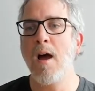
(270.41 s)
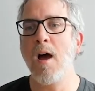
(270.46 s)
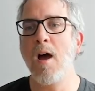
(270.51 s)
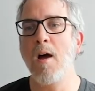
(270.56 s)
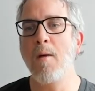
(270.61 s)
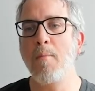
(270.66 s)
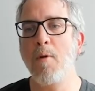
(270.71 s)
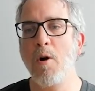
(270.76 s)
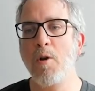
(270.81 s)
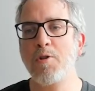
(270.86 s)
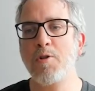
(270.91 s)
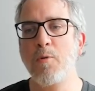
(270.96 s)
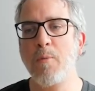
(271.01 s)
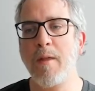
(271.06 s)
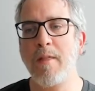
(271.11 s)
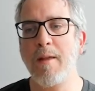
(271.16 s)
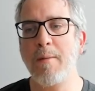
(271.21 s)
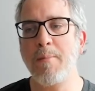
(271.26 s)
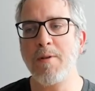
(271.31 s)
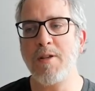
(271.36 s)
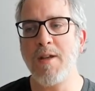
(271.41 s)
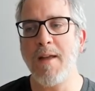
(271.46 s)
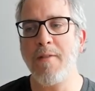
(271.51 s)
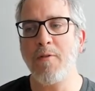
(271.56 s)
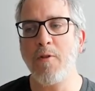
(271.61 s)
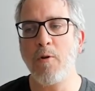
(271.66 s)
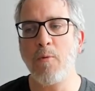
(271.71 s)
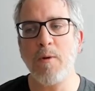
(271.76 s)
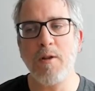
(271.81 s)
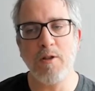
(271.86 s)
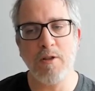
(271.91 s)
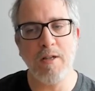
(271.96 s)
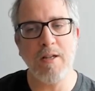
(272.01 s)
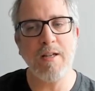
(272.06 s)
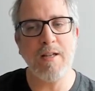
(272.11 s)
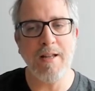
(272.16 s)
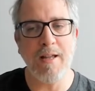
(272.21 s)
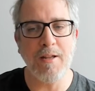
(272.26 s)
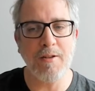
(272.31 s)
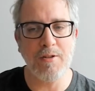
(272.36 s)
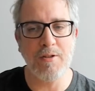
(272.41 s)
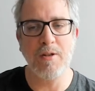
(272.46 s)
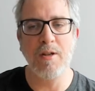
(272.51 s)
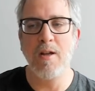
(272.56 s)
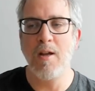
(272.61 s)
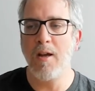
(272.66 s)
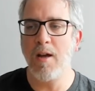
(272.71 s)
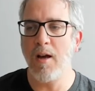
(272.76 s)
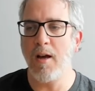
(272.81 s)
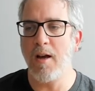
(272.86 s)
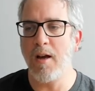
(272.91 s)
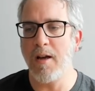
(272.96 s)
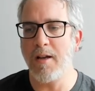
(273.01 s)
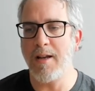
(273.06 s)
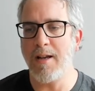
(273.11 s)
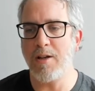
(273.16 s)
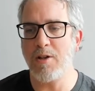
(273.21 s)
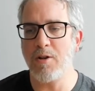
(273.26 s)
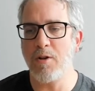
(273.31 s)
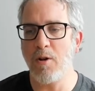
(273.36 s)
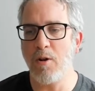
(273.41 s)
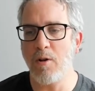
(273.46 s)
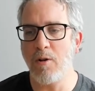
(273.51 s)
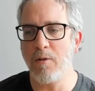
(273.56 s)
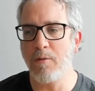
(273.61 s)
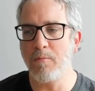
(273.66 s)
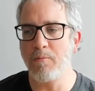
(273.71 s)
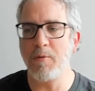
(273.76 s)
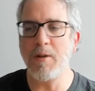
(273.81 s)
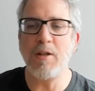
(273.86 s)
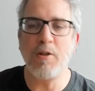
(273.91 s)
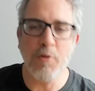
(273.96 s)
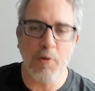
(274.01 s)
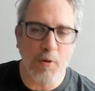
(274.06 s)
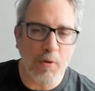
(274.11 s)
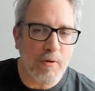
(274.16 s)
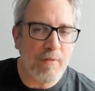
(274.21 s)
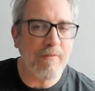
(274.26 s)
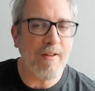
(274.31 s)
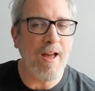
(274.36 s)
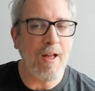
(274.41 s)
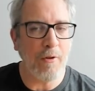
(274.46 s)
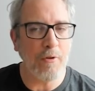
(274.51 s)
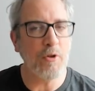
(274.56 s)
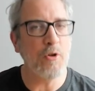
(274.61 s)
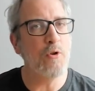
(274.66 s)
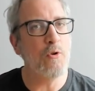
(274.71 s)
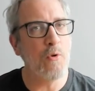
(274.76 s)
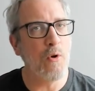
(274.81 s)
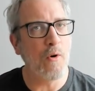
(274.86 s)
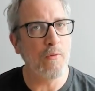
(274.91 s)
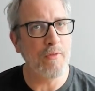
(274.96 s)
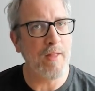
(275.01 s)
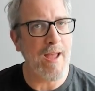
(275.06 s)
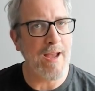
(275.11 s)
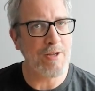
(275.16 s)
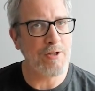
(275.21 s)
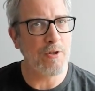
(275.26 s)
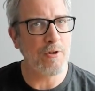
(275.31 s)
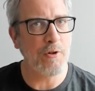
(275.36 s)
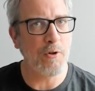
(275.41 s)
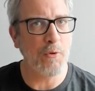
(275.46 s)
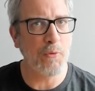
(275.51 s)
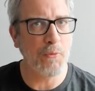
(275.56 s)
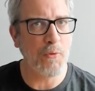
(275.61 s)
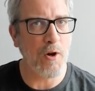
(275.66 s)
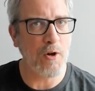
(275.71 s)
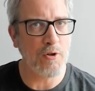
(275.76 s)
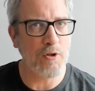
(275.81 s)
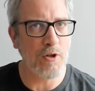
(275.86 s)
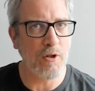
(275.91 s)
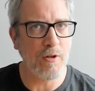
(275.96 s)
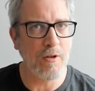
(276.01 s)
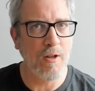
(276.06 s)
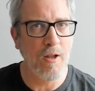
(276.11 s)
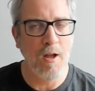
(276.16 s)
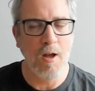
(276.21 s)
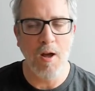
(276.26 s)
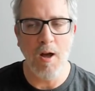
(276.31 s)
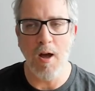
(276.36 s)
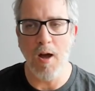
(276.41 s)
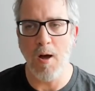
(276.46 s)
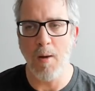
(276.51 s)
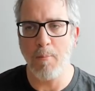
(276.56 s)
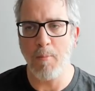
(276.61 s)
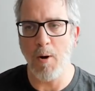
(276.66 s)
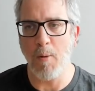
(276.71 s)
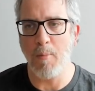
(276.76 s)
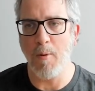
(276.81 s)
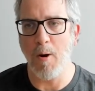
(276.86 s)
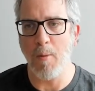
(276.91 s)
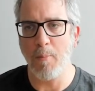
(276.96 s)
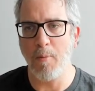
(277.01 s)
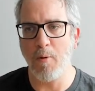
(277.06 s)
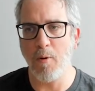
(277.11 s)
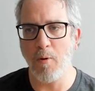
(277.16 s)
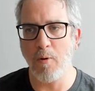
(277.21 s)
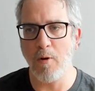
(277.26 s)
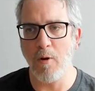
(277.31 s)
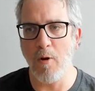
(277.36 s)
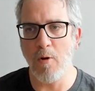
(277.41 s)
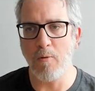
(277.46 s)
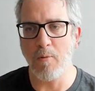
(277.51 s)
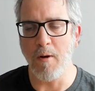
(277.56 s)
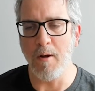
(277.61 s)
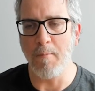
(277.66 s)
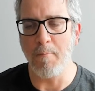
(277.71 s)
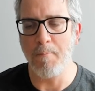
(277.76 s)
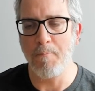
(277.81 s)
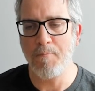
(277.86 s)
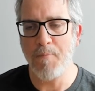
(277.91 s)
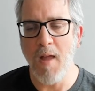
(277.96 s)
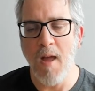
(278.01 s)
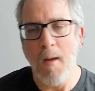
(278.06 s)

also within Magento, we see this additional return value of the execute function pop up on the long run.